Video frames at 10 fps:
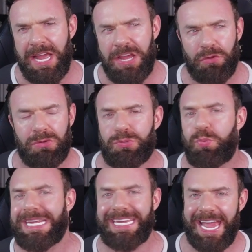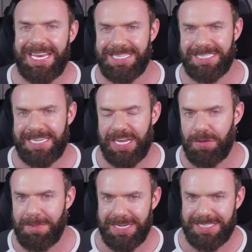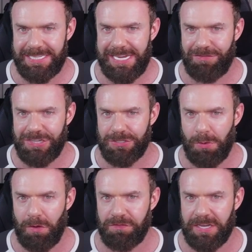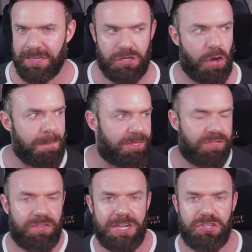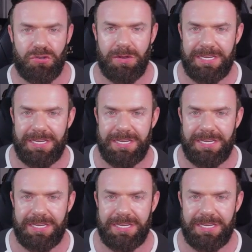those weekends that you may see every so often come free and join